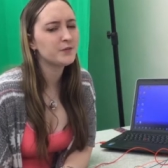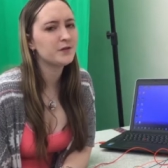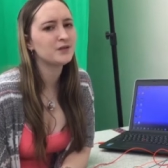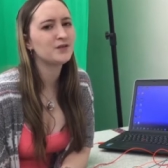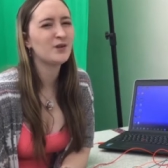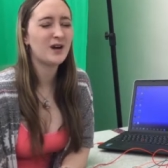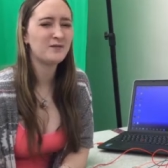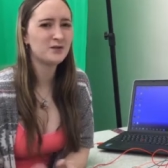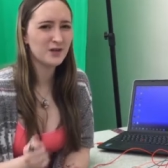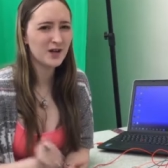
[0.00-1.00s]
because you
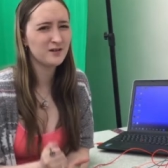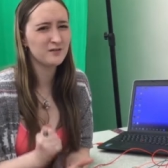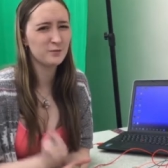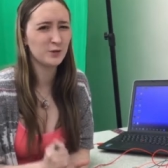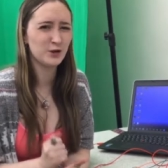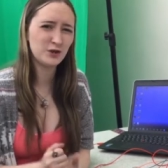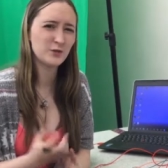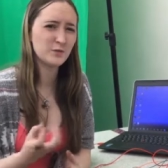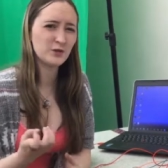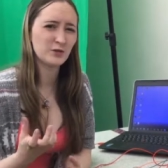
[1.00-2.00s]
have to kind of mush
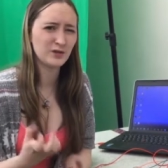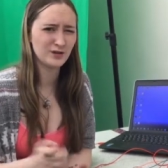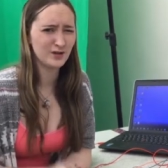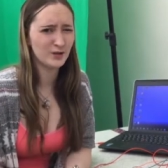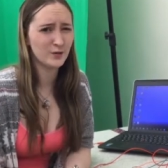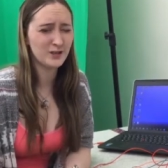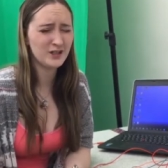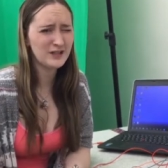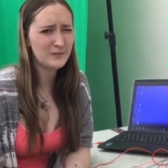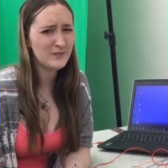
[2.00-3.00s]
them so they're
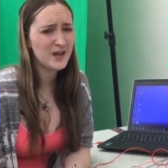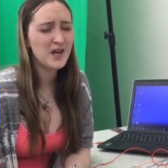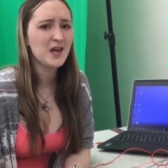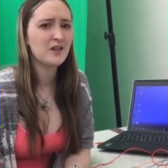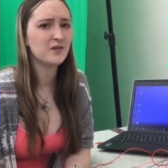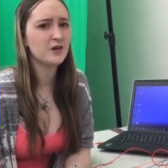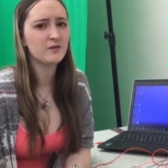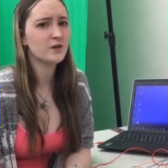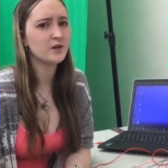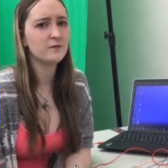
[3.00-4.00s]
squishy, and they're
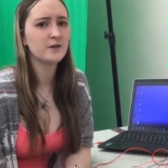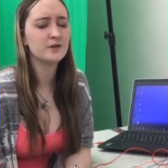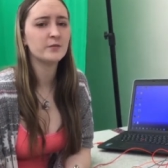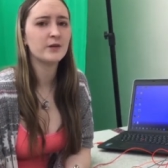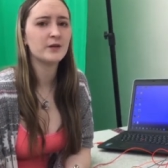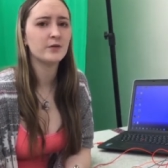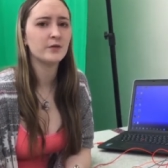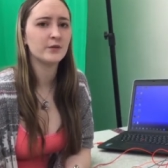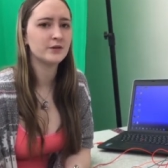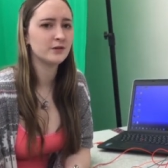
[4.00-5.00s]
not very fun to play
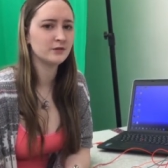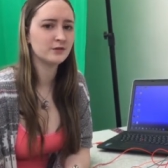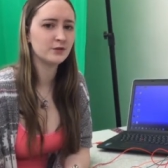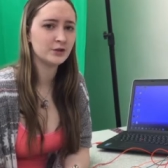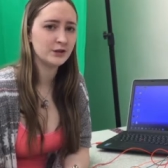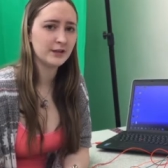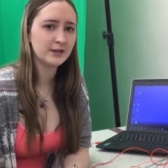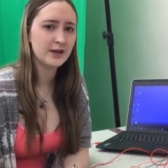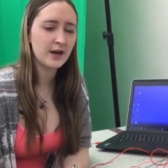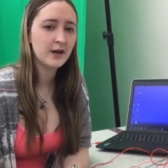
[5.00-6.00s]
with when they're squishy
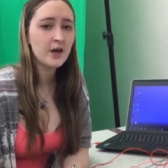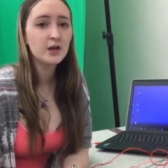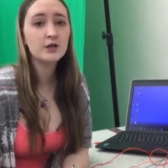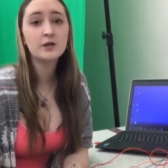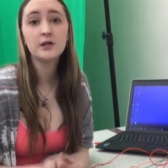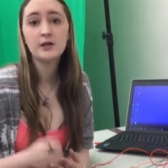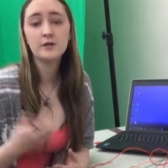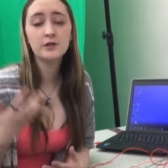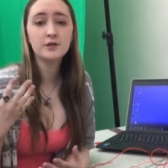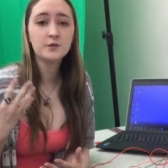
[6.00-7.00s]
like that. You can
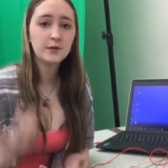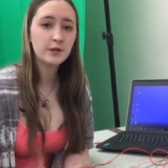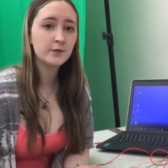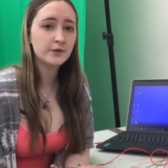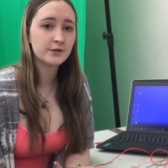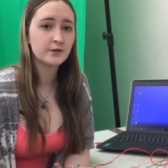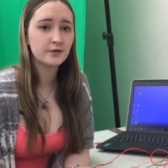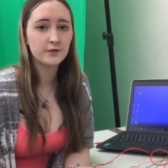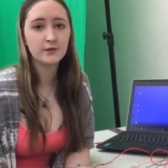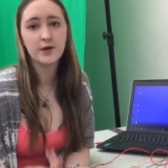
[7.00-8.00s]
even use people, so
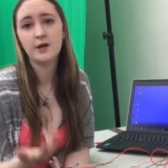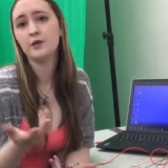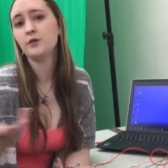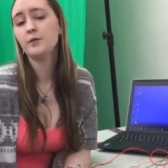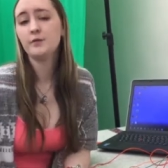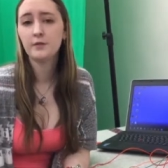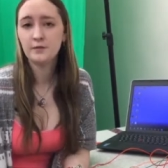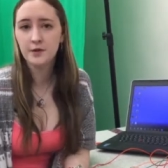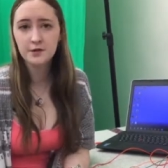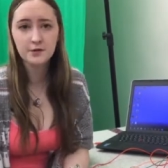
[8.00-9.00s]
if you've got a group of your
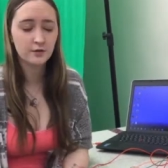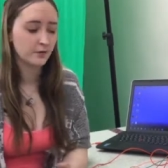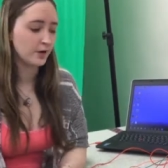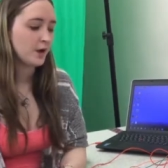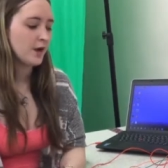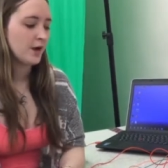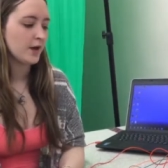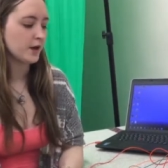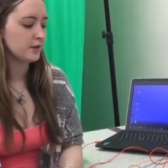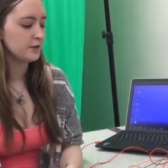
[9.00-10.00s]
friends over
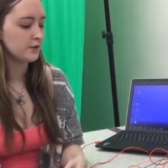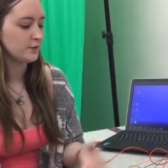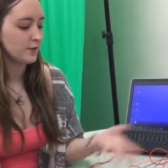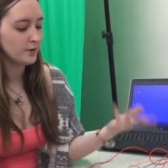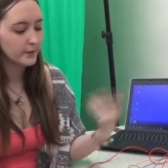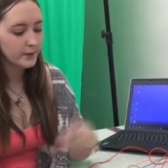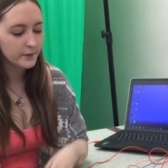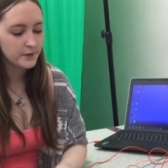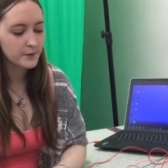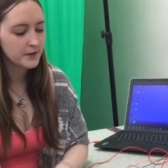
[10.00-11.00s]
and you want to play
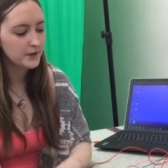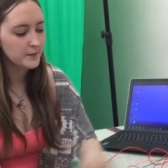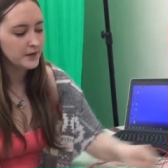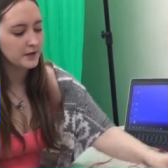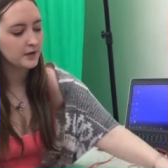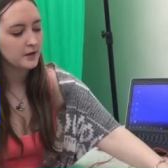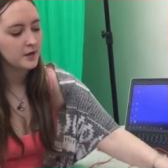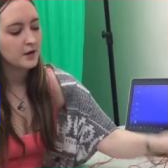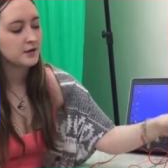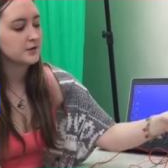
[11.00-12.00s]
with the Makey Makey,
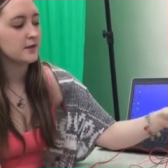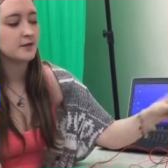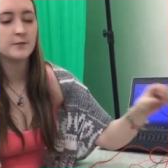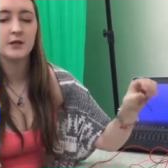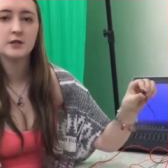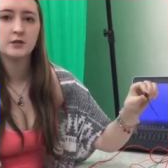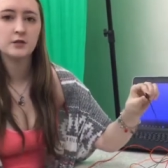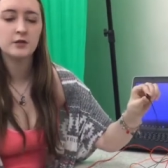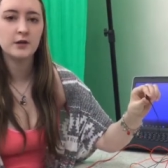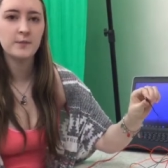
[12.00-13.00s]
assign them each
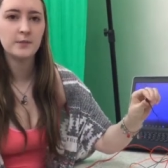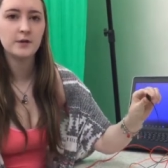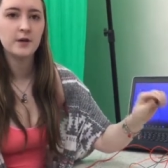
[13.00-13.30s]
to a clip,